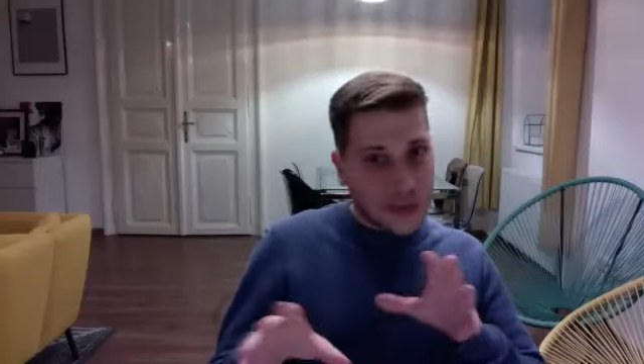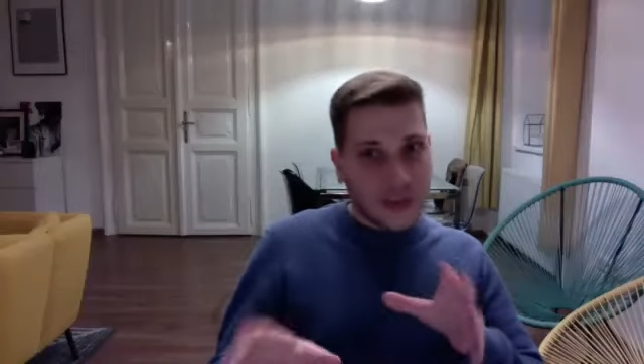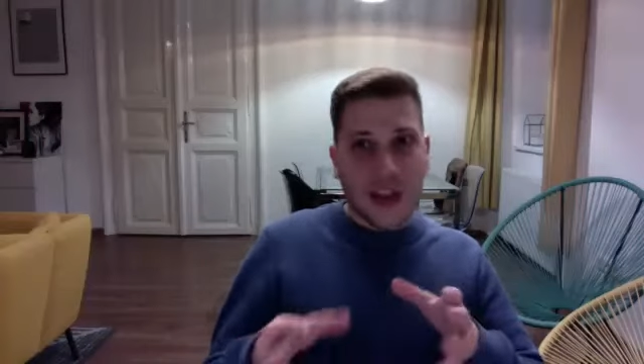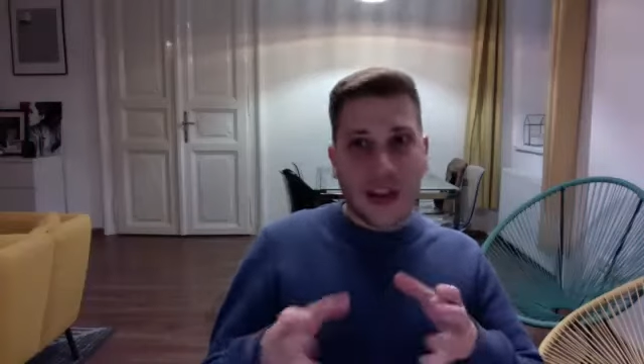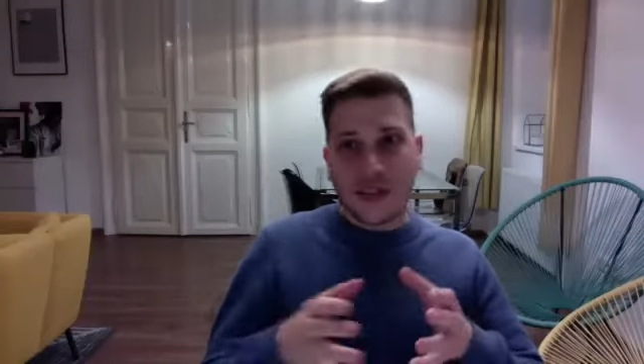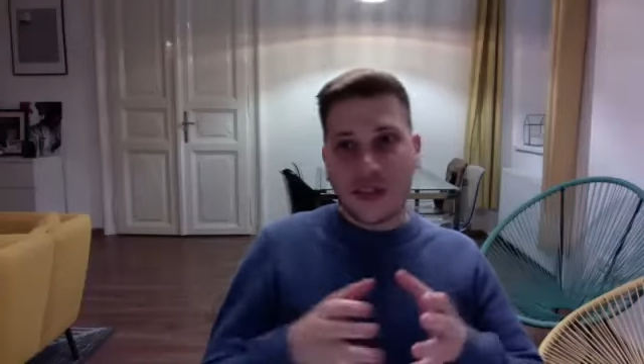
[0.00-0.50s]

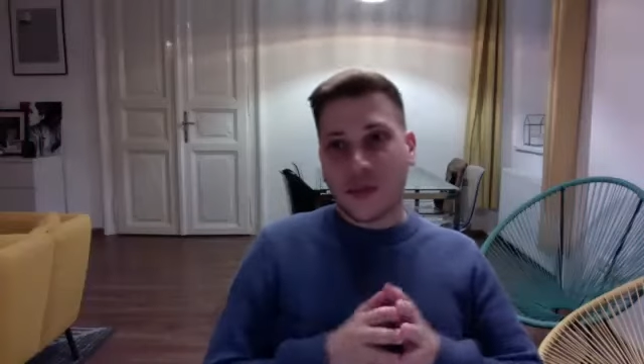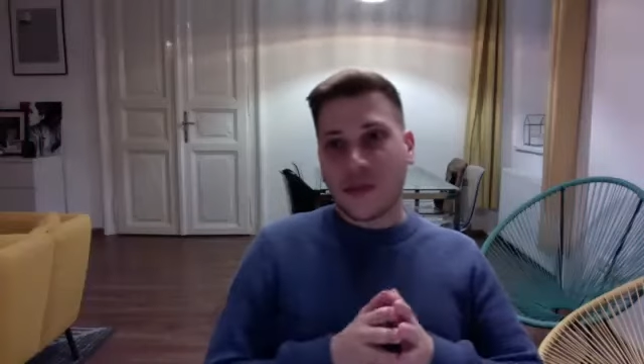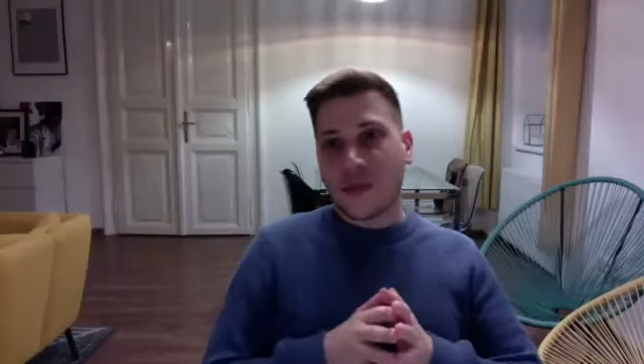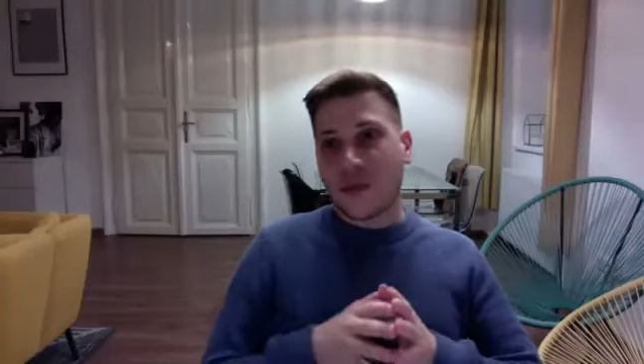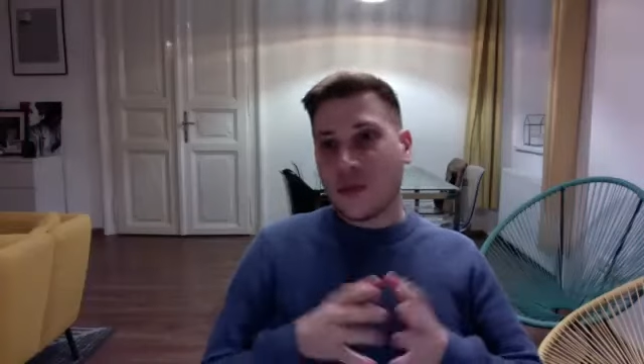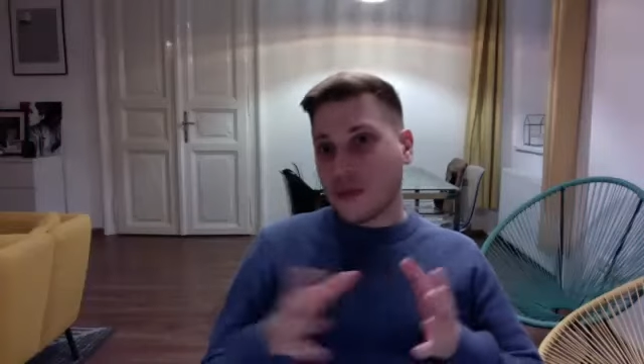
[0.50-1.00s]
tell us
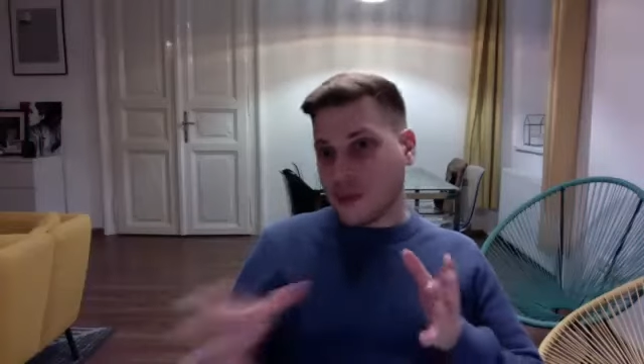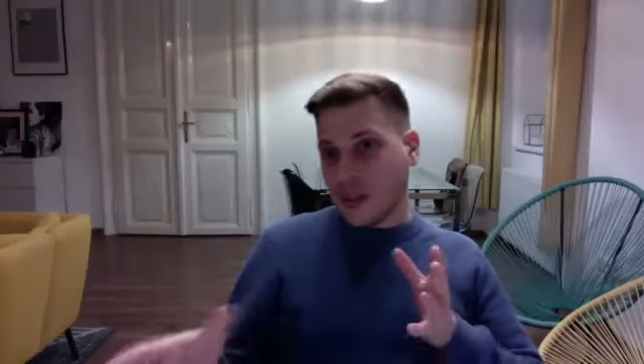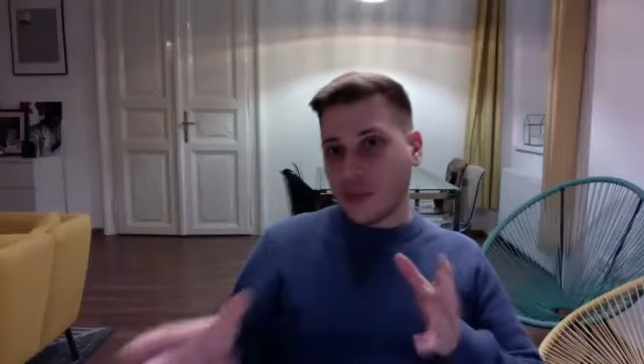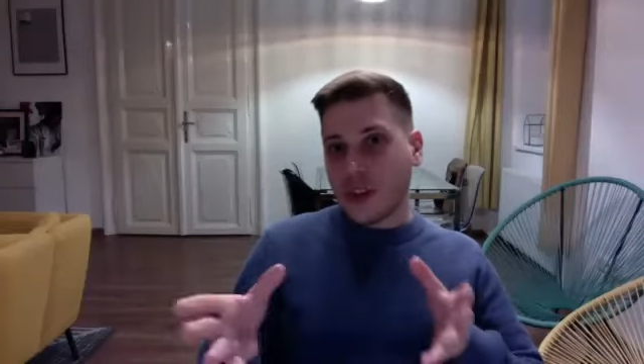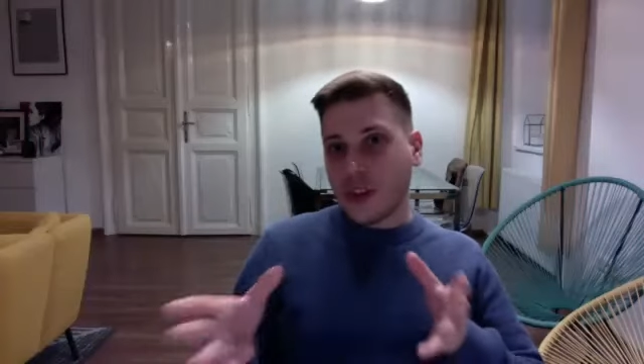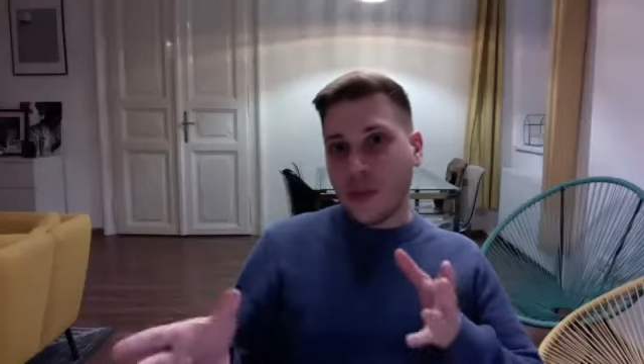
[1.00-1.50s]

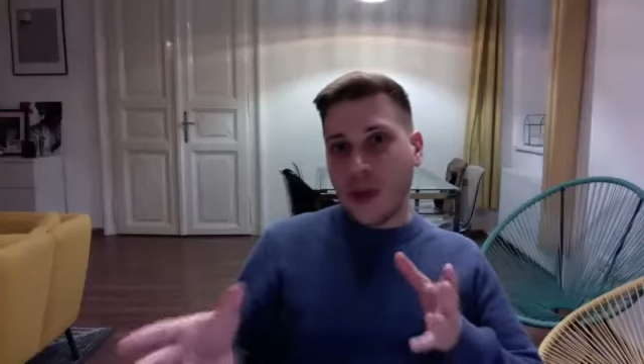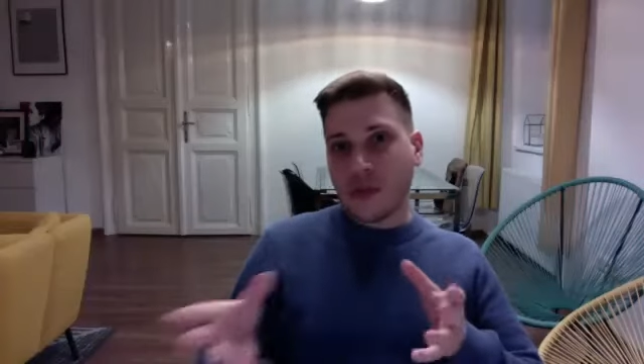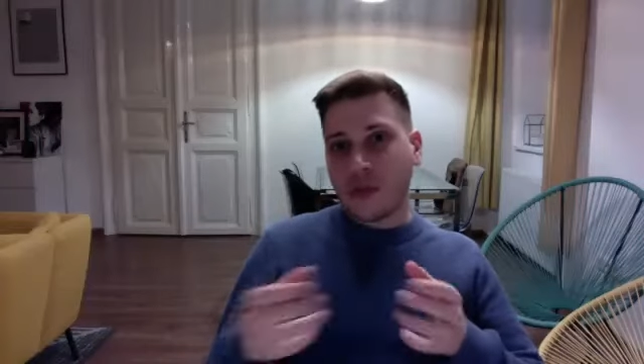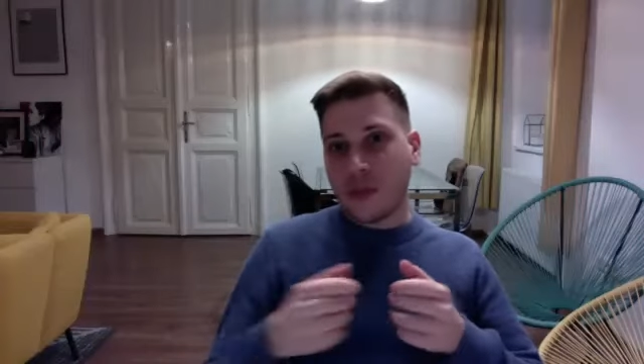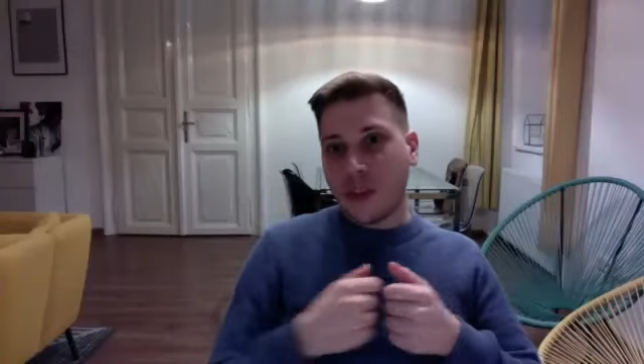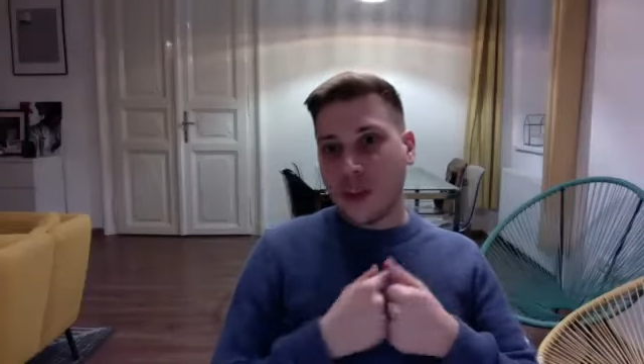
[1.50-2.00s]
something about
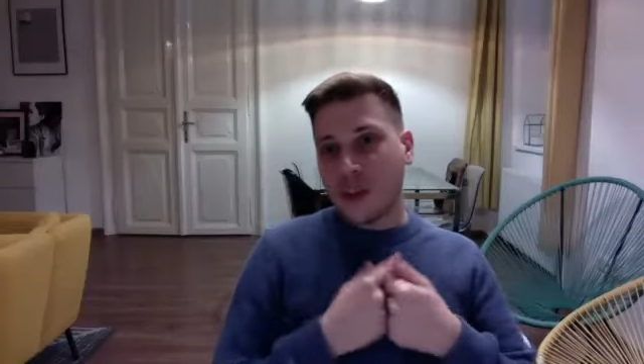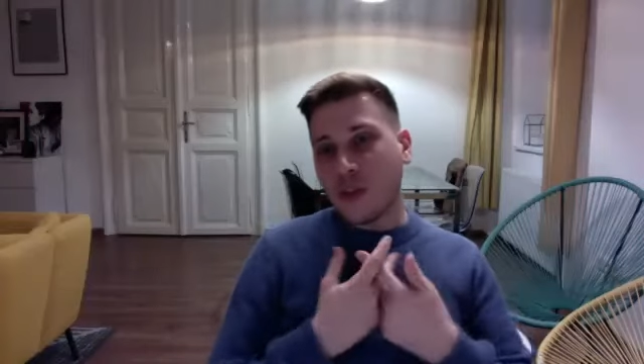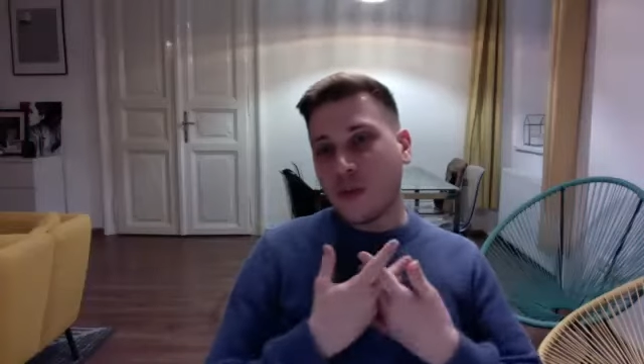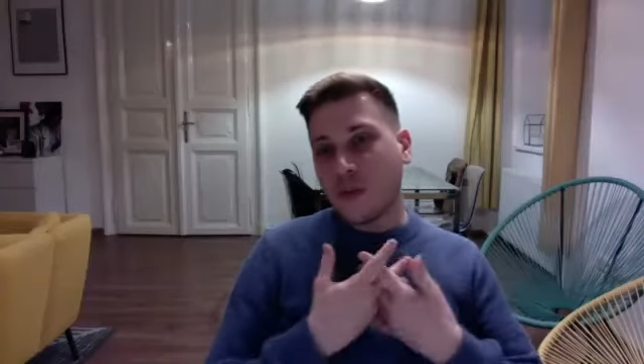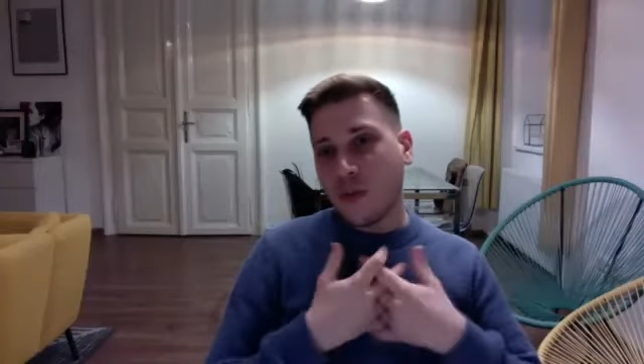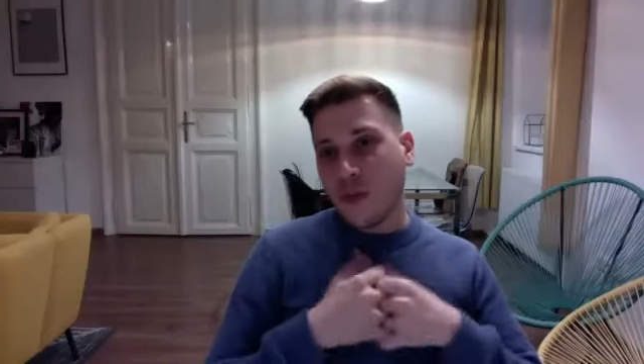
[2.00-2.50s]
the making
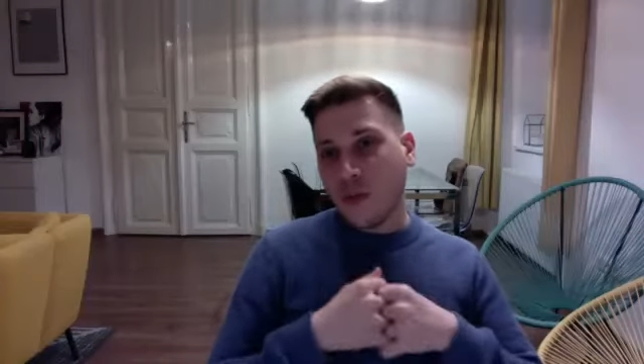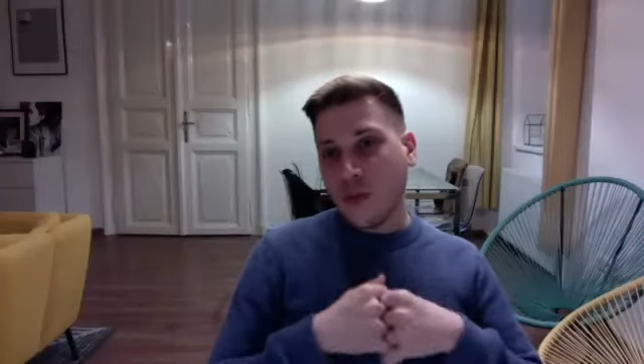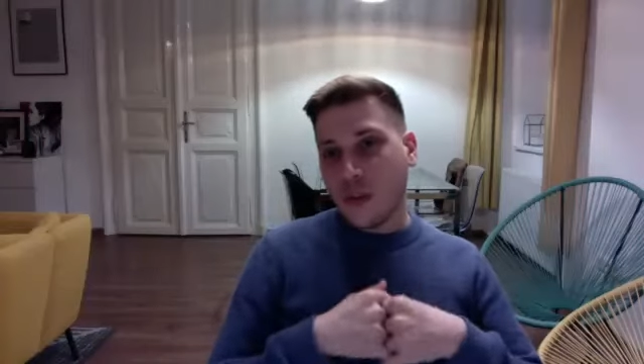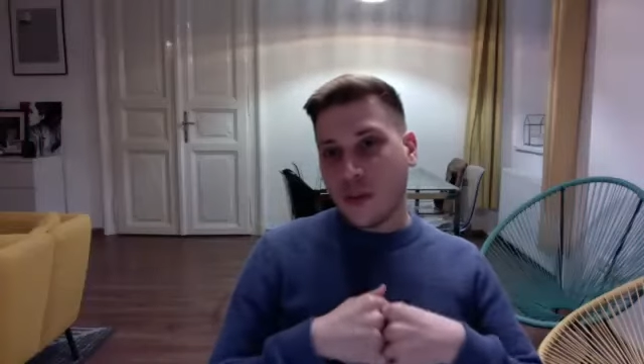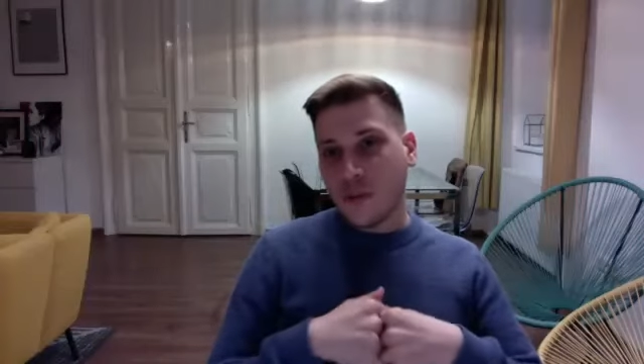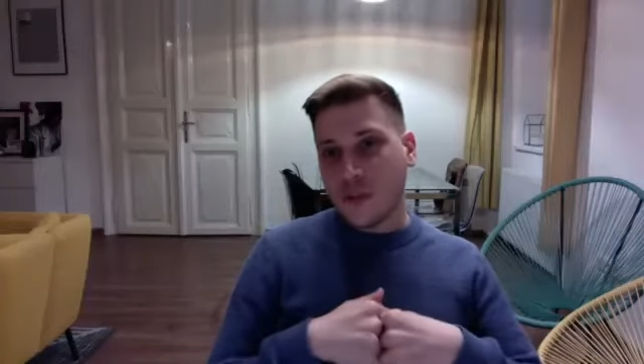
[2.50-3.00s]
of
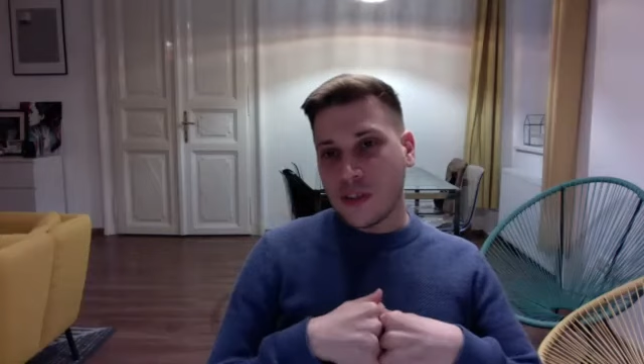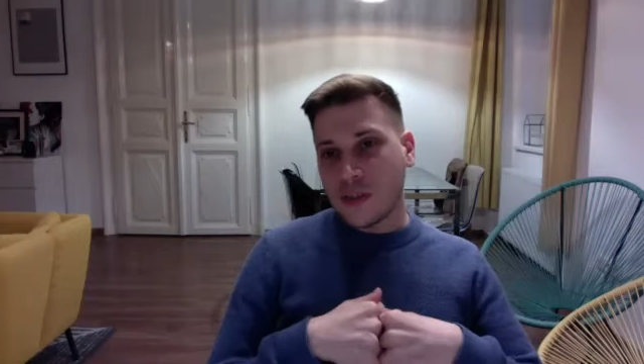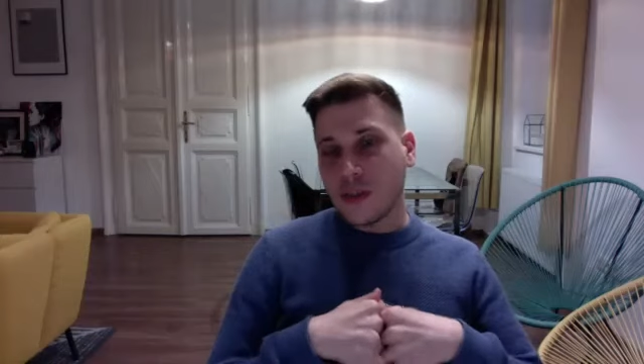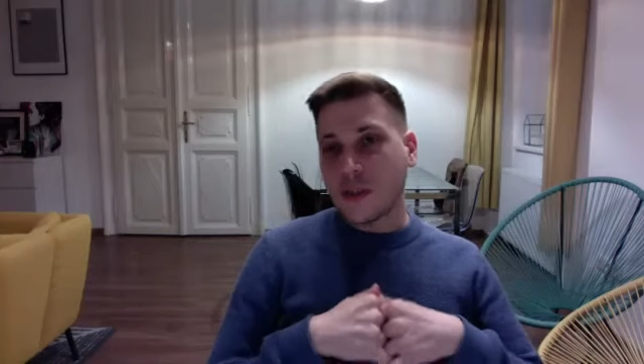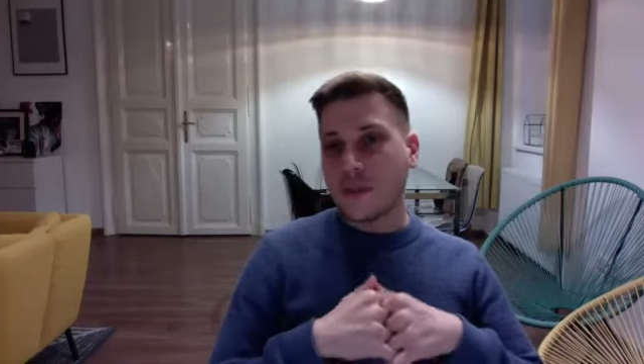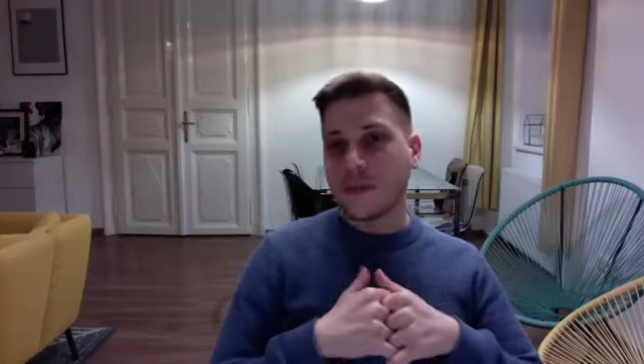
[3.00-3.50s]

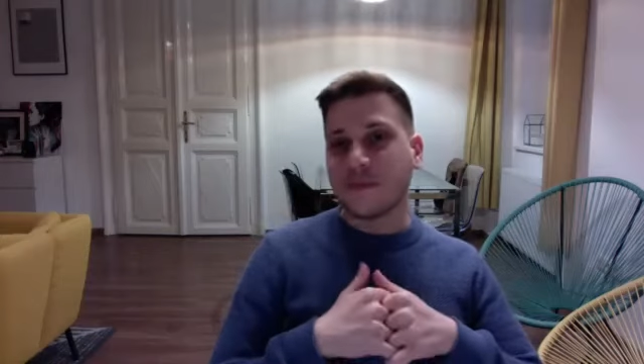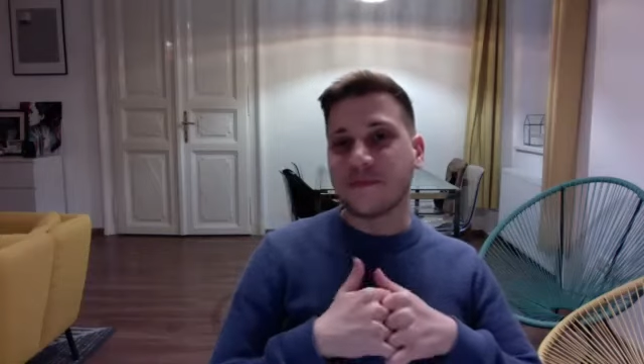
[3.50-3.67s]
Invisible?